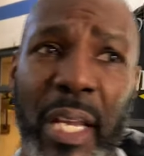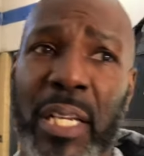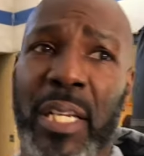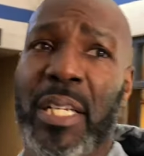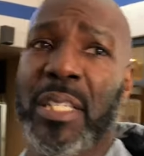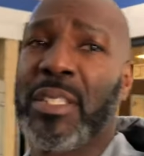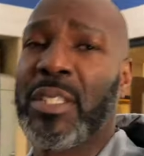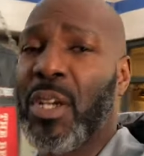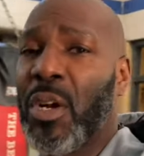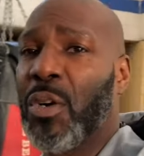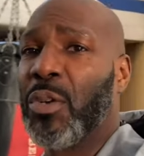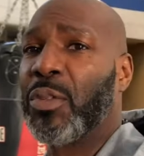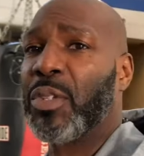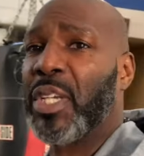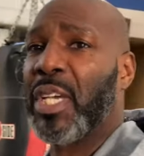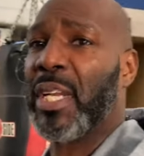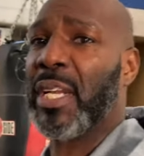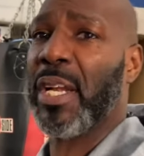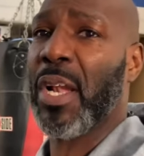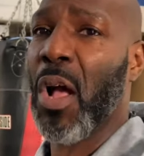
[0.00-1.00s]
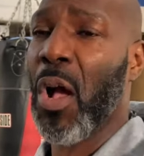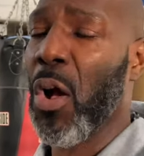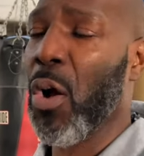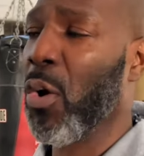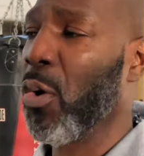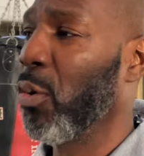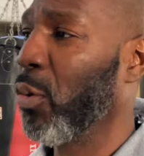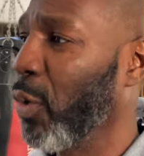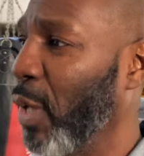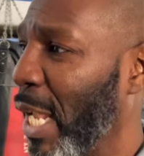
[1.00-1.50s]
and let's go and get it
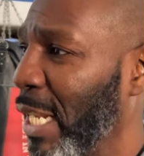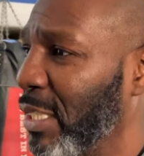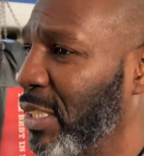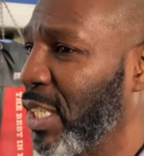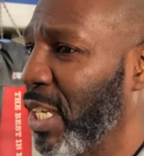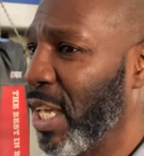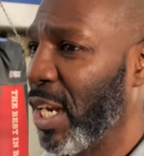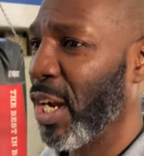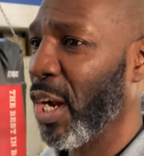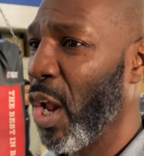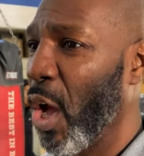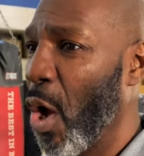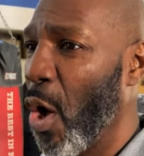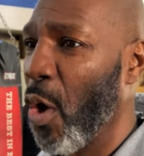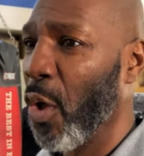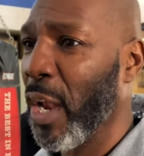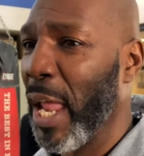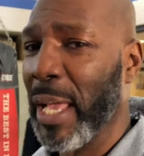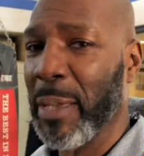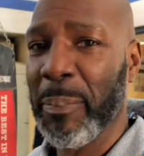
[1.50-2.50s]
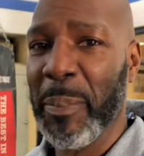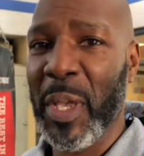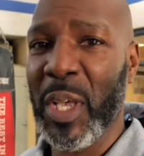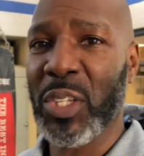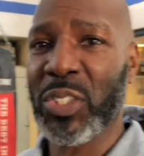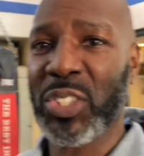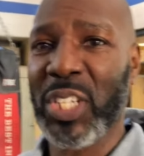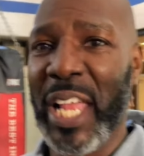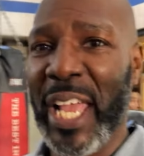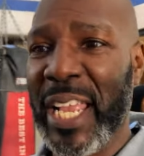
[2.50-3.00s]
on. Let's get it on, like Mills
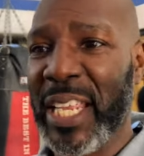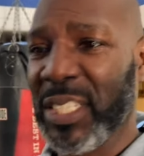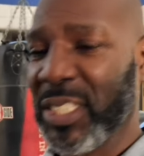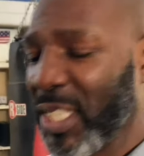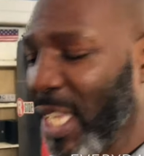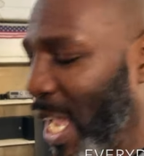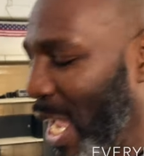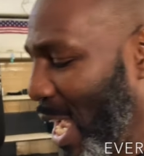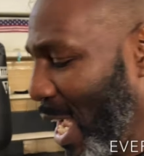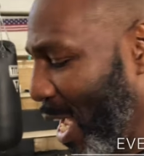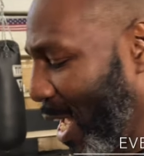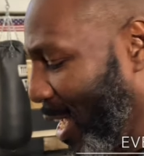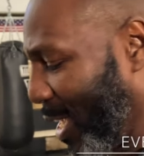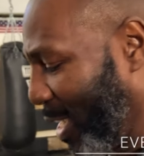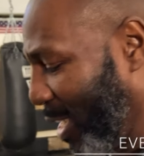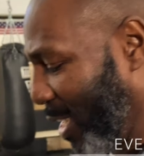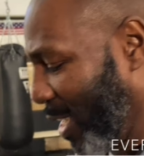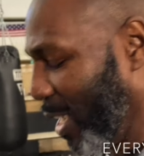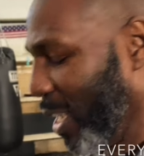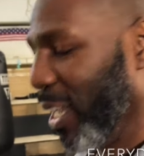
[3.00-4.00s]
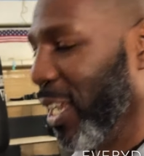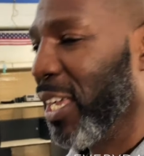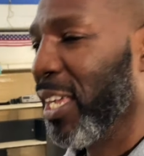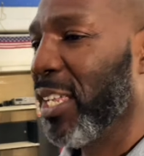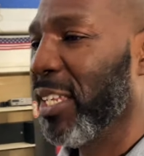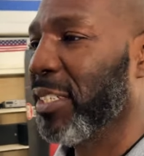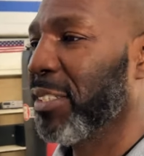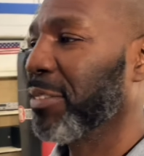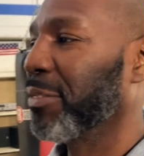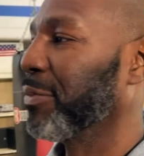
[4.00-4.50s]
Lane said. So we we
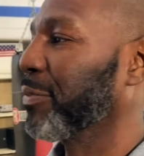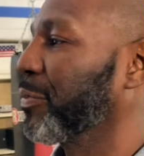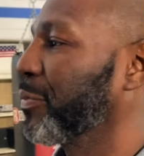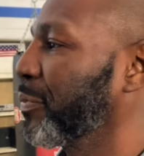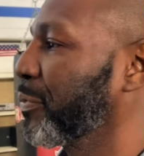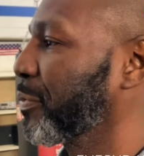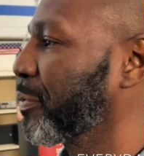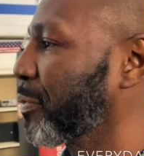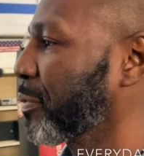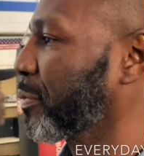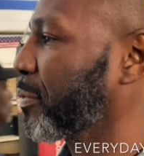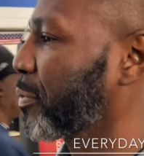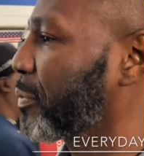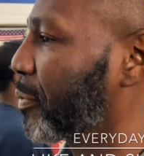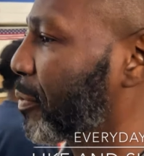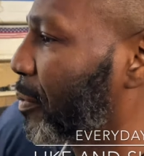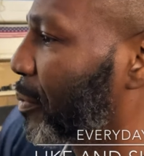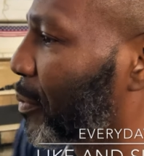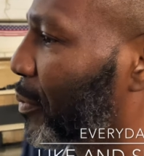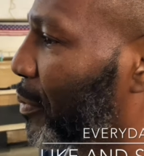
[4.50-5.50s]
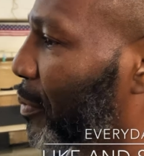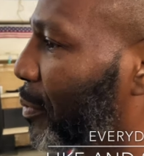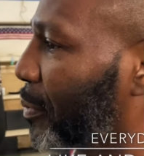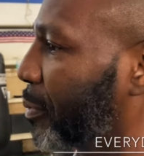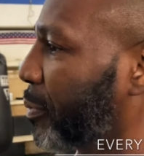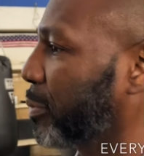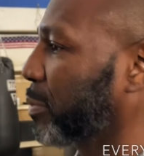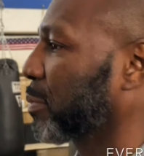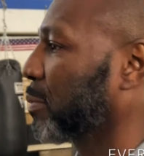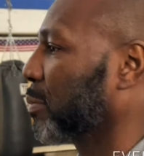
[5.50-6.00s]
still we look at he fighting in
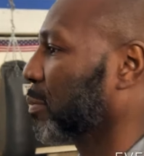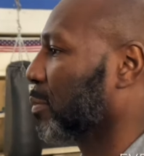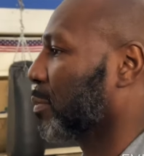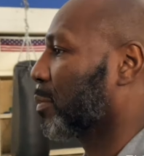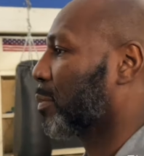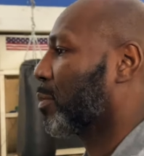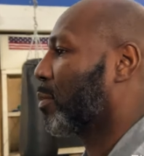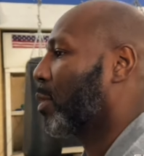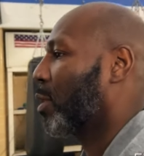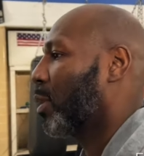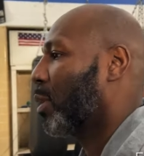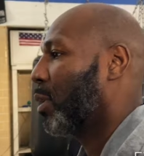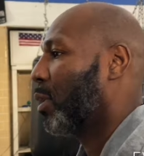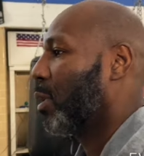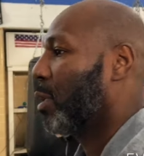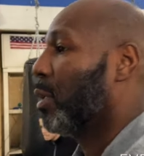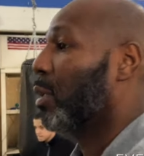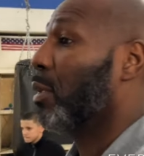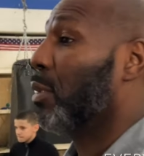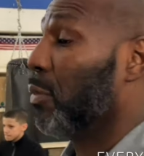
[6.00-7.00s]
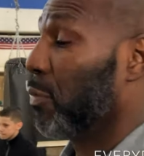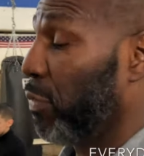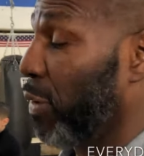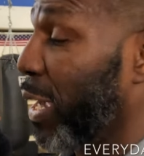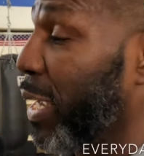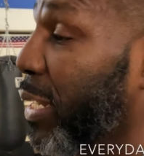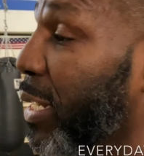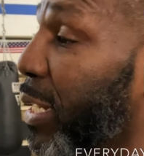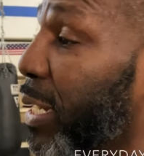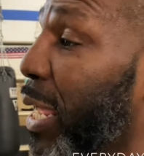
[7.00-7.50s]
April or what?
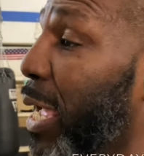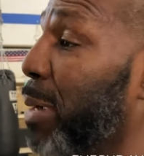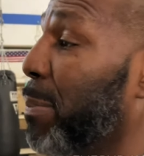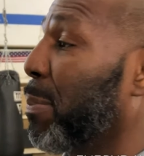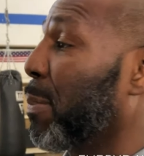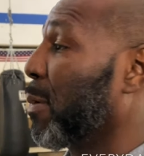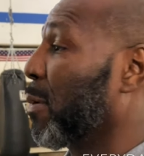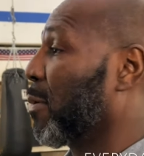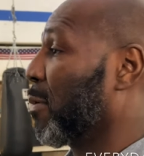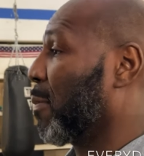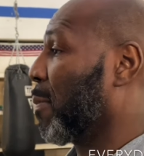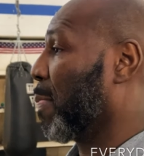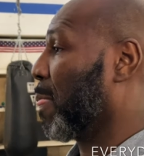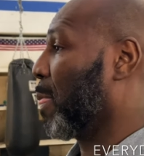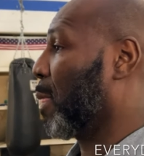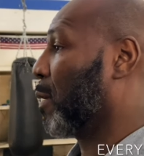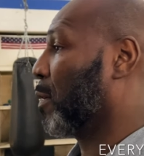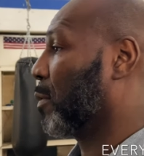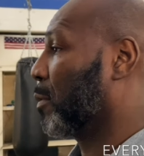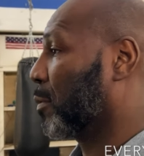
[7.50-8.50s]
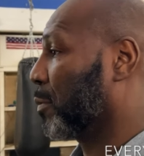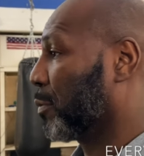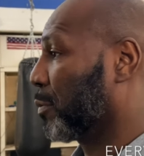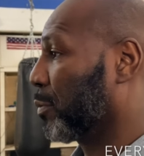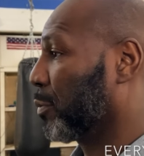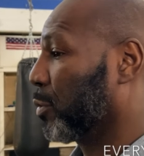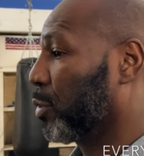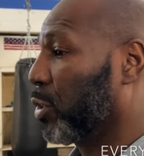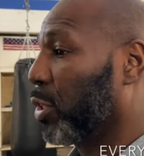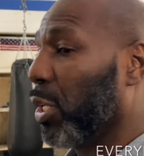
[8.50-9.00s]
Fighting in
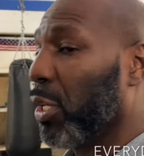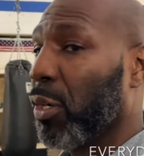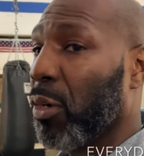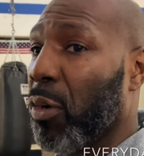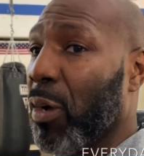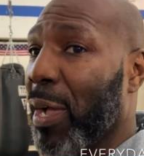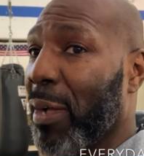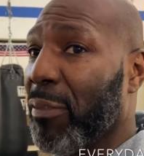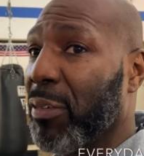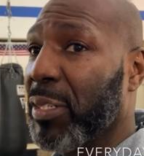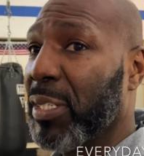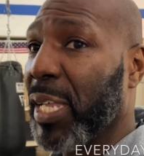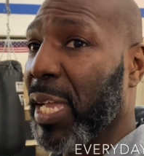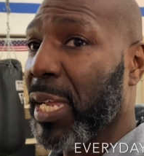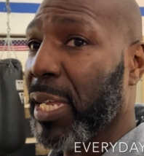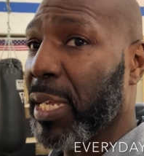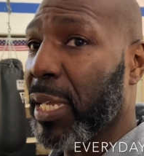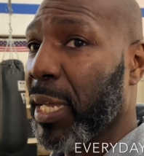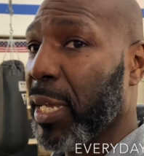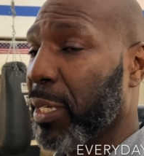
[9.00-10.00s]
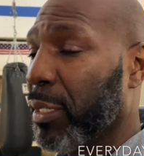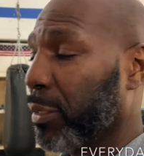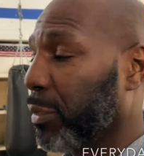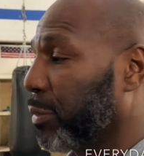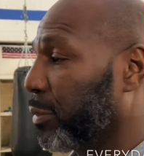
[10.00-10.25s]
April. Still don't have a date yet.